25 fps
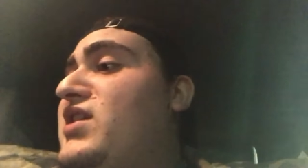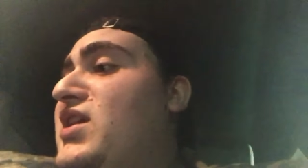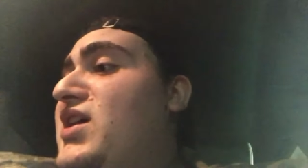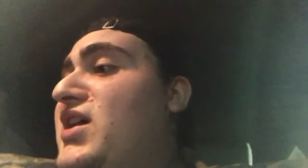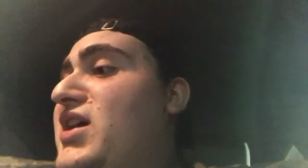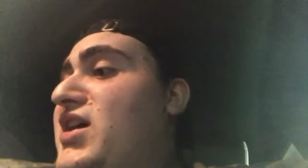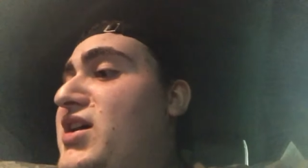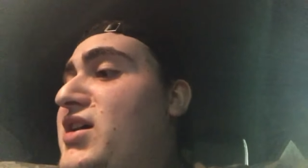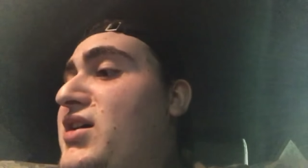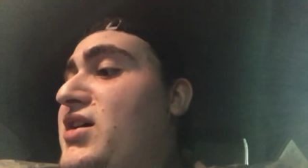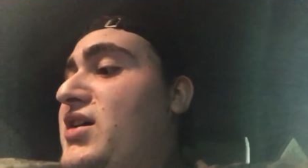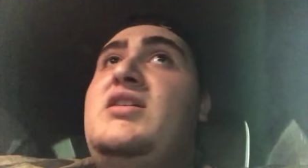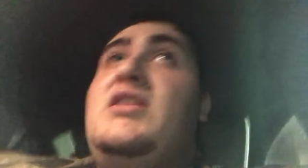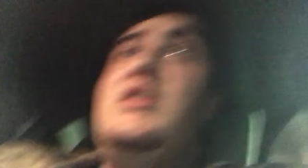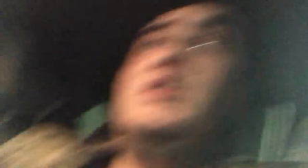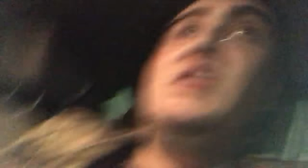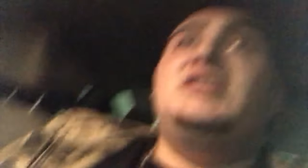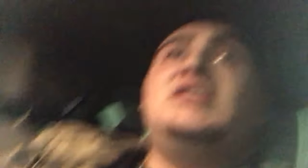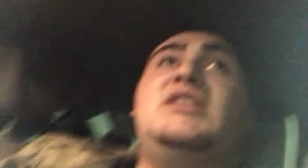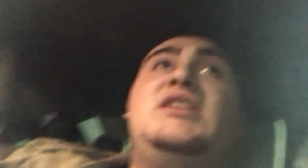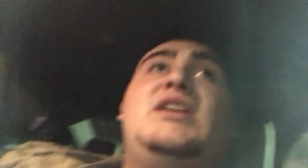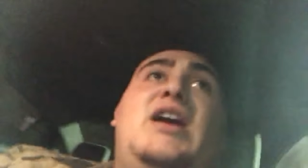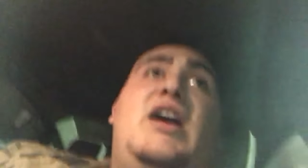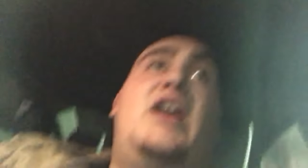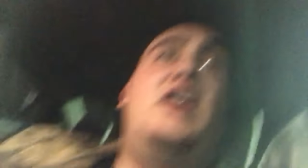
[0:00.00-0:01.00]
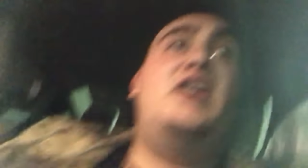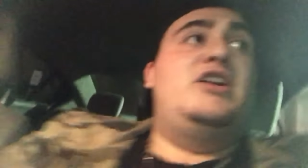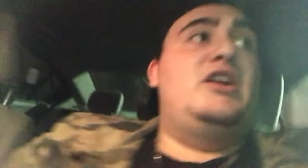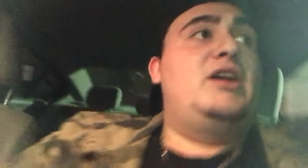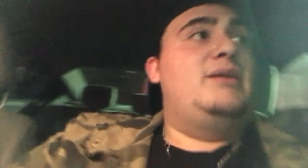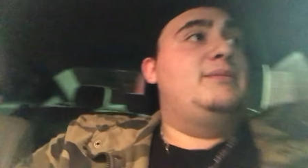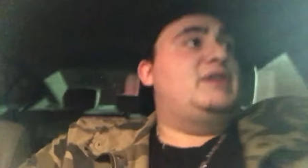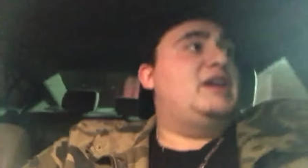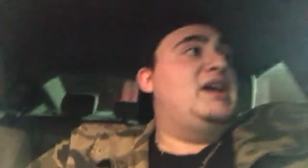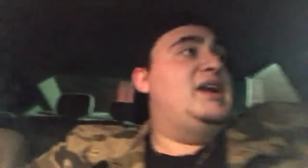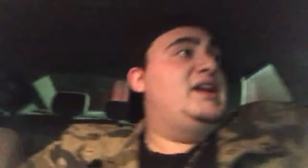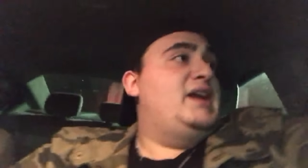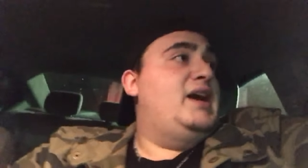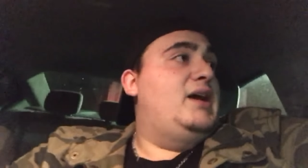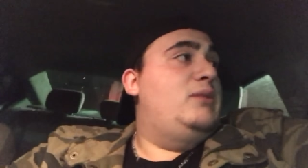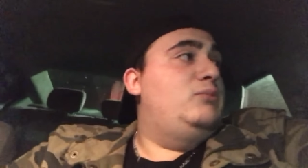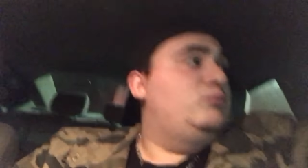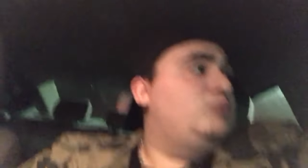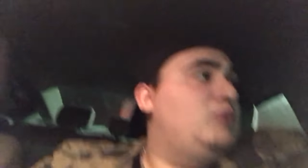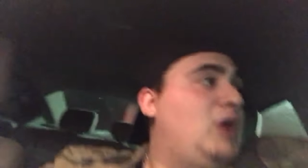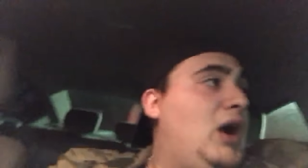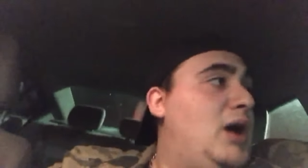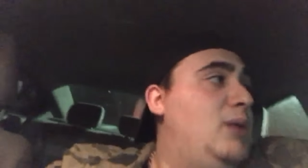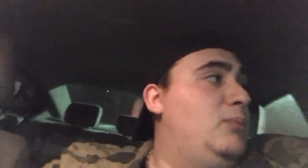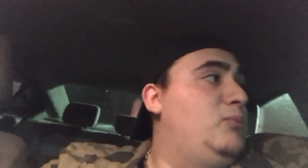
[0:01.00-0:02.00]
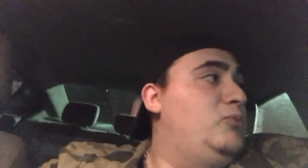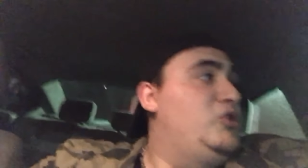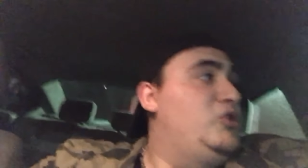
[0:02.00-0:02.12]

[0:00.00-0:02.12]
there. All right, I'm kind of, I'm, I'm